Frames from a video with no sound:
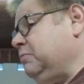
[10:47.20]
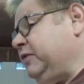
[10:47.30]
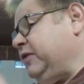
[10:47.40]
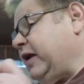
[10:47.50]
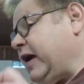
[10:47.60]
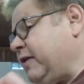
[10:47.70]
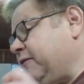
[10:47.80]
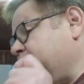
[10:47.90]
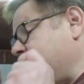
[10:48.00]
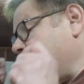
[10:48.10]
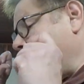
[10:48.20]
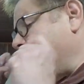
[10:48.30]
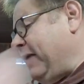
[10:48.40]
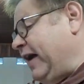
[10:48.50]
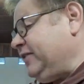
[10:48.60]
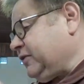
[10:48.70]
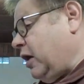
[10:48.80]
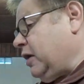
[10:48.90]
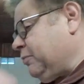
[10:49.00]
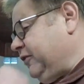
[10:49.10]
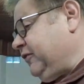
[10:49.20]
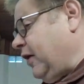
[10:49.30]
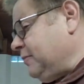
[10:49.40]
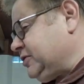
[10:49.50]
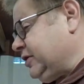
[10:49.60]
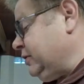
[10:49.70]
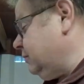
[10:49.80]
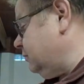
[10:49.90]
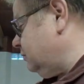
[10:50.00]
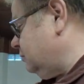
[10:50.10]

but they're kind of based on a presumption